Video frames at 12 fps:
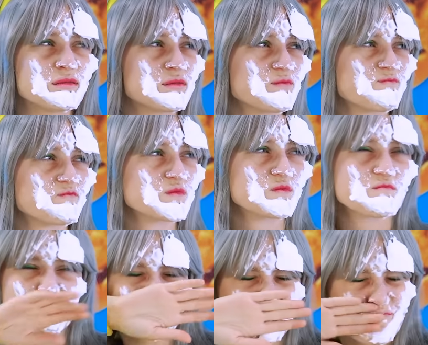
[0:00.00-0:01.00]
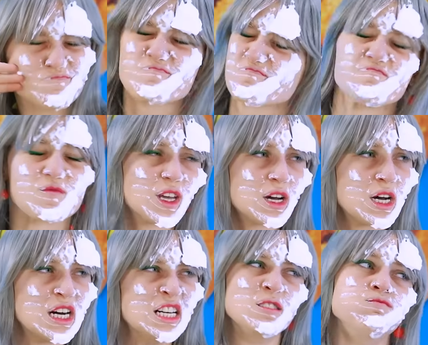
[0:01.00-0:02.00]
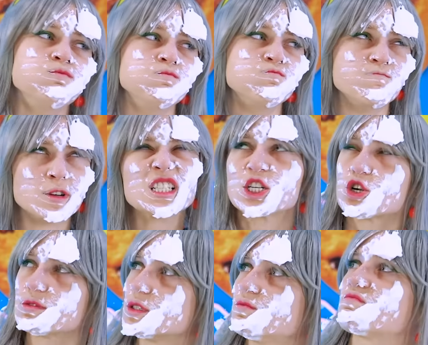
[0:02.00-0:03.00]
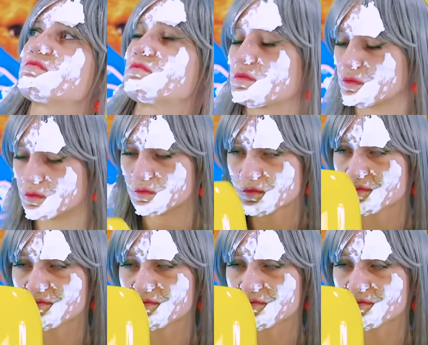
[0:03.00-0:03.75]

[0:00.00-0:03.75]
of cream. Fine! Gran decides she's not letting go of